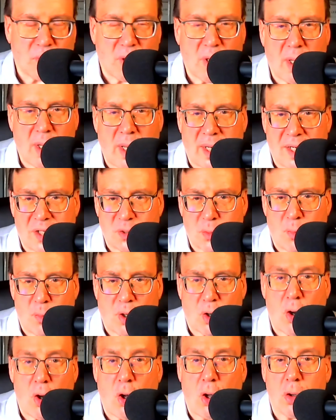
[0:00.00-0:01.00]
I guess what we
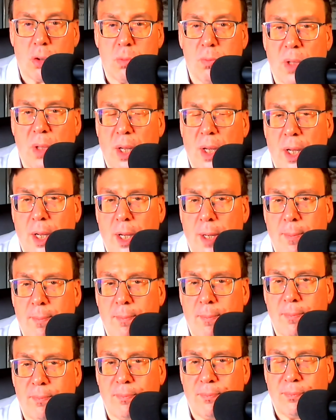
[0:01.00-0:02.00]
call
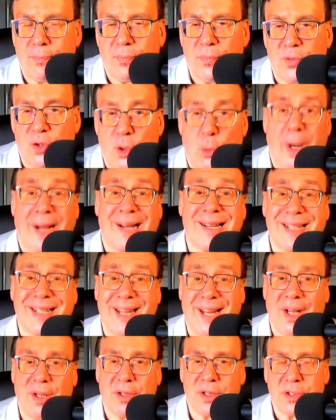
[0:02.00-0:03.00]
direct
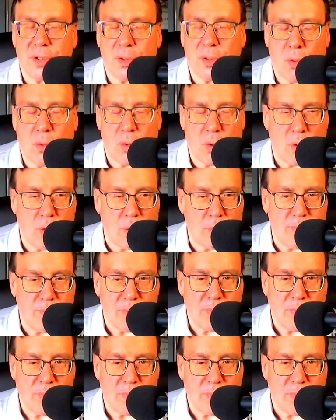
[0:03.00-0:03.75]
sales, or,